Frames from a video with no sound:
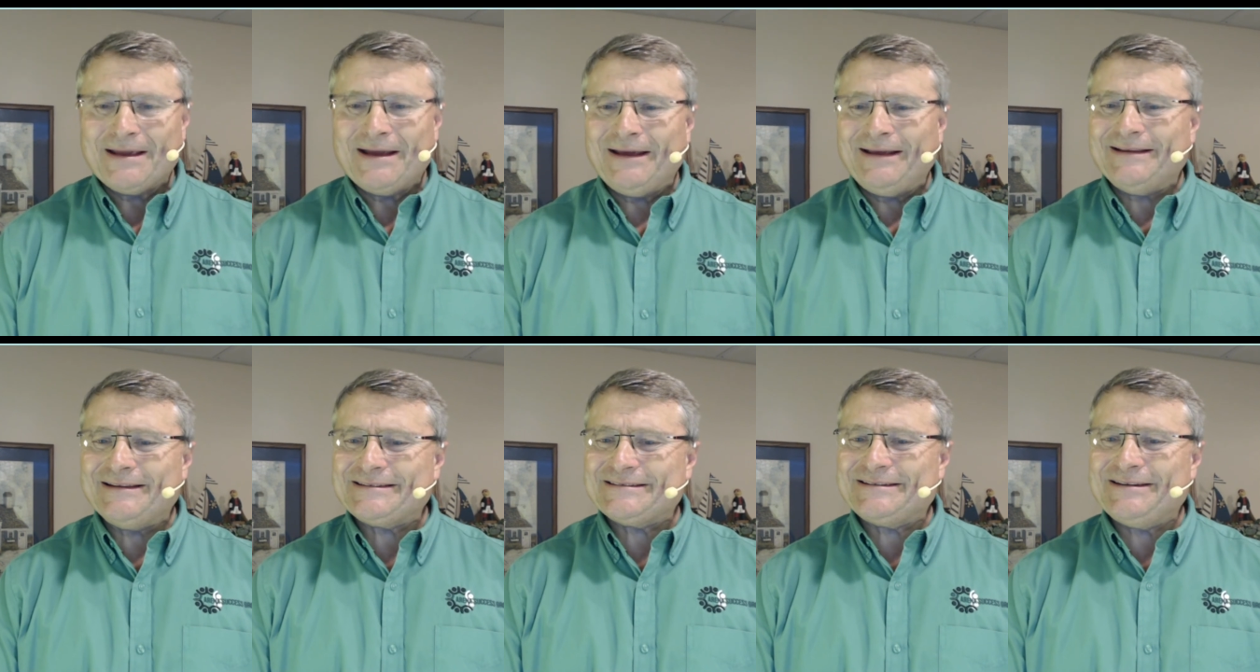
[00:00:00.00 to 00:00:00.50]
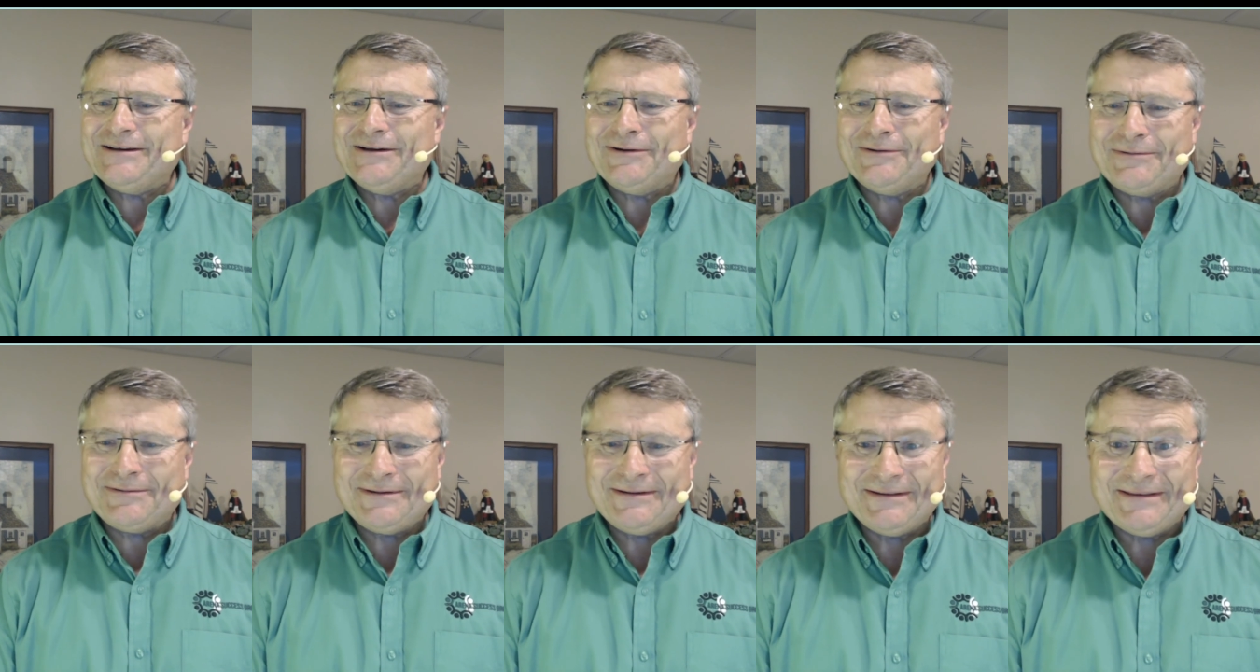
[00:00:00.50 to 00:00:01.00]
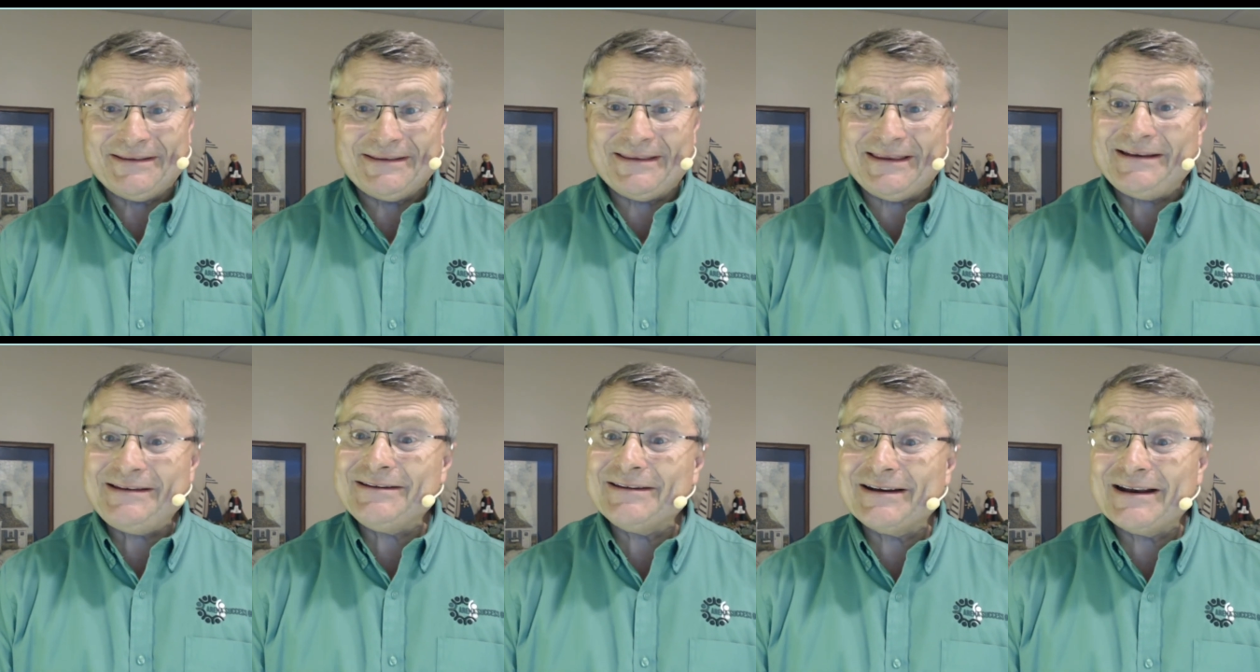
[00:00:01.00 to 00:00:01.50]
So
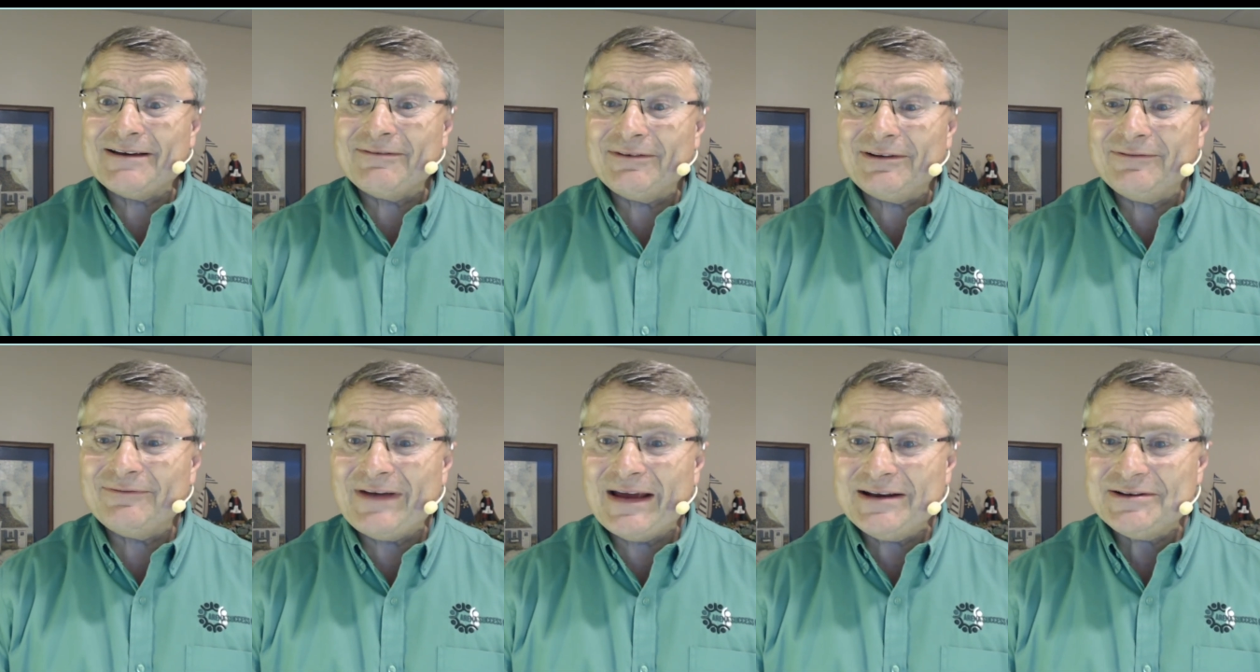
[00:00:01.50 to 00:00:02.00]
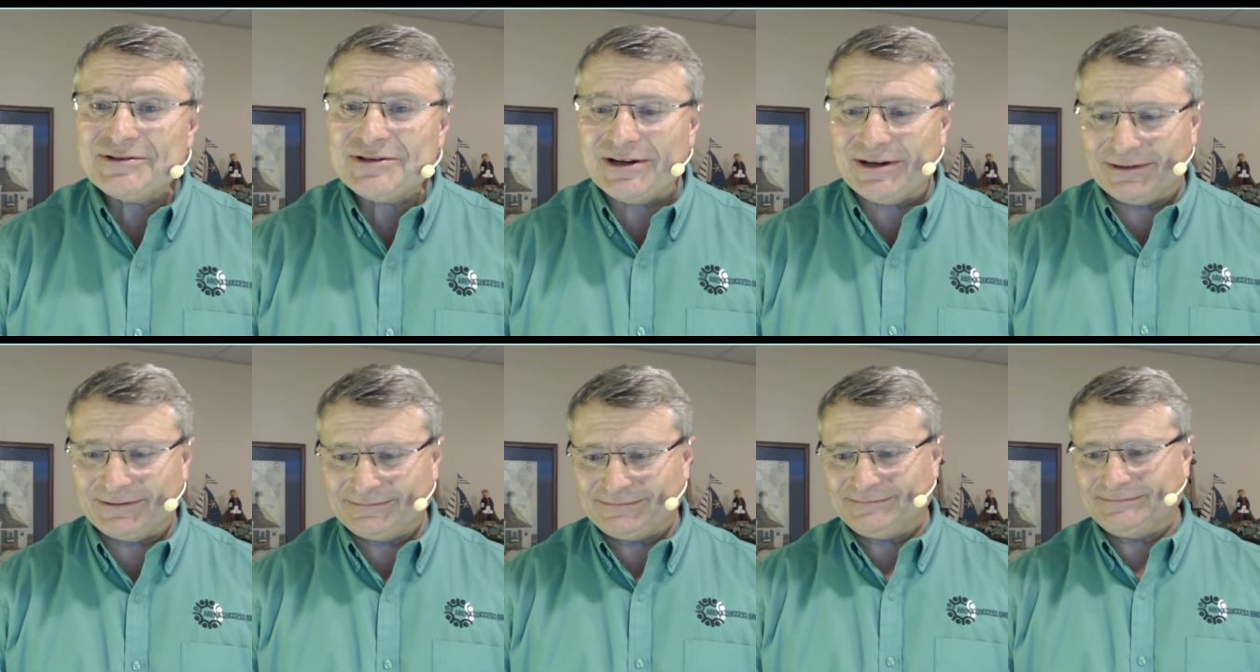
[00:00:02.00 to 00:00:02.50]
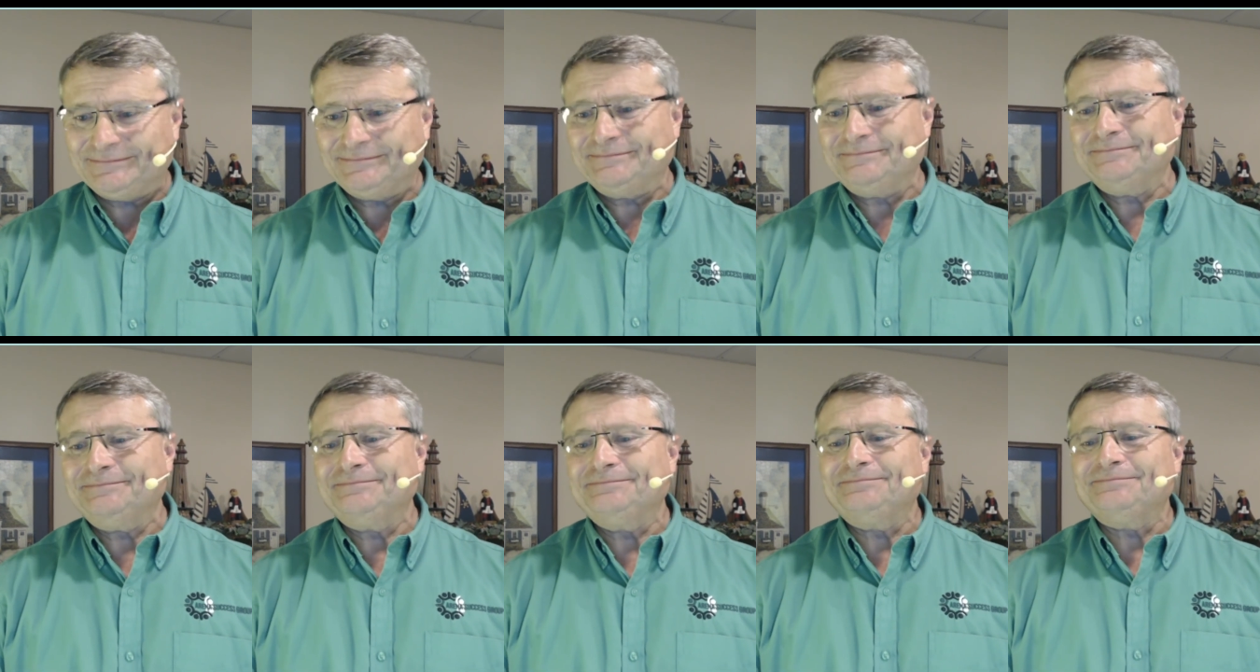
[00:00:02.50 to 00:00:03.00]
then you can have an adventure.
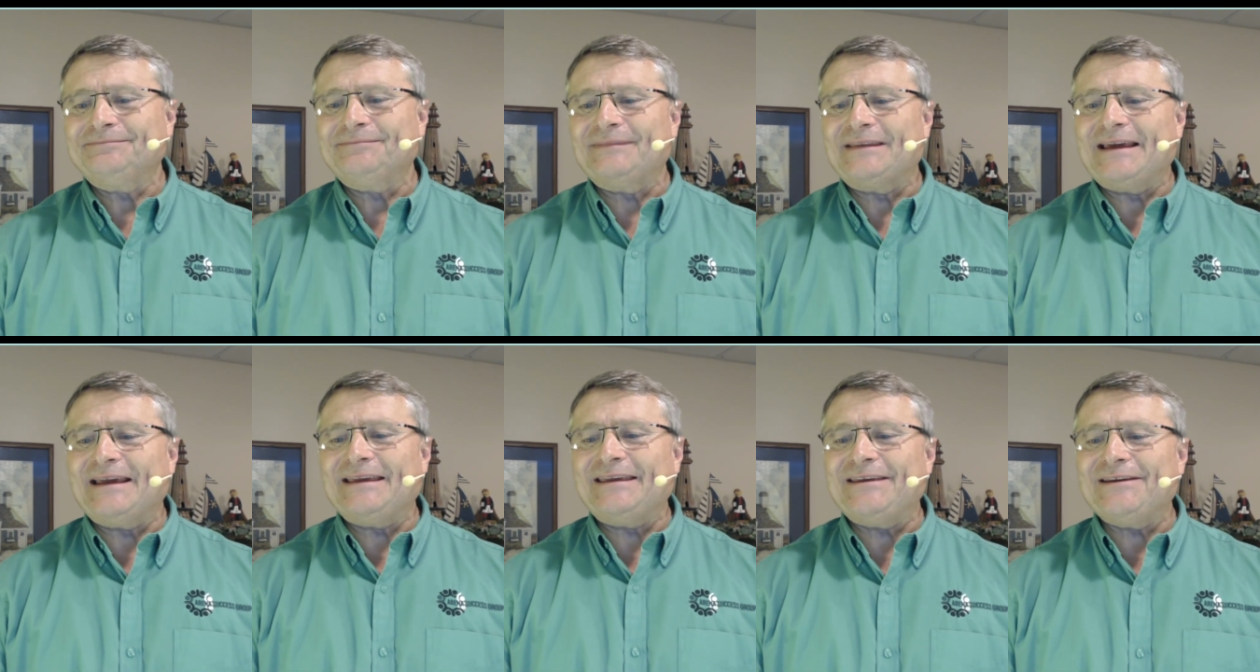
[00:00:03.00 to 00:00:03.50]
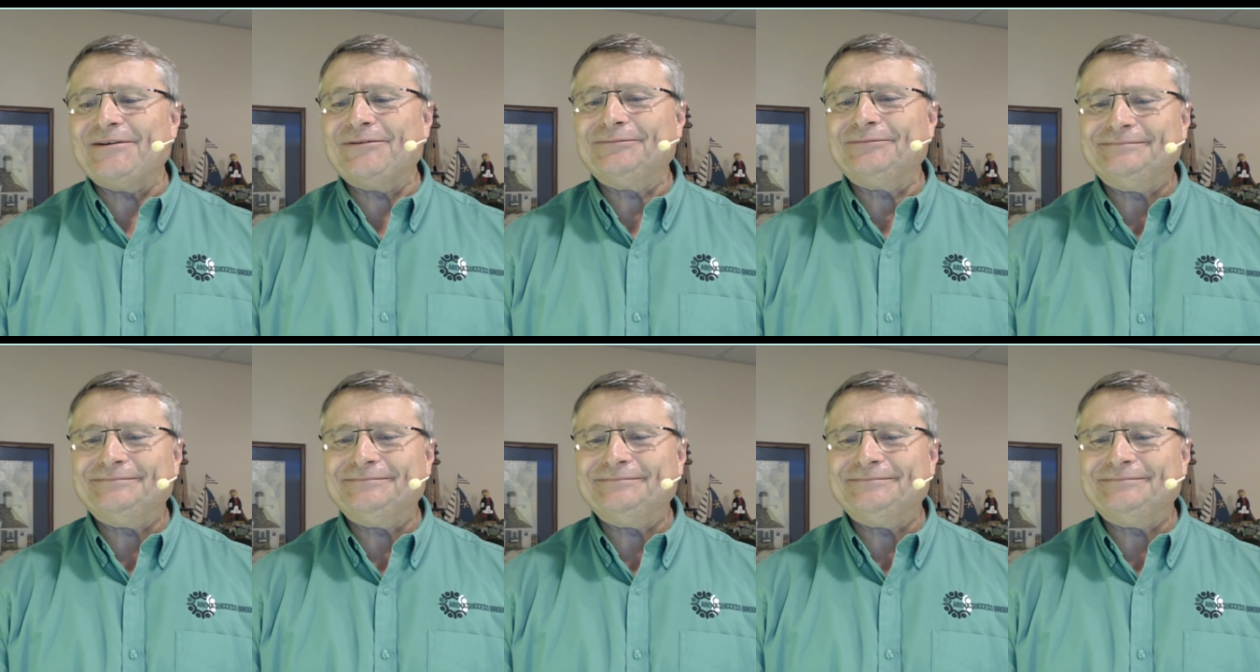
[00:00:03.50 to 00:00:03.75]
Thank you.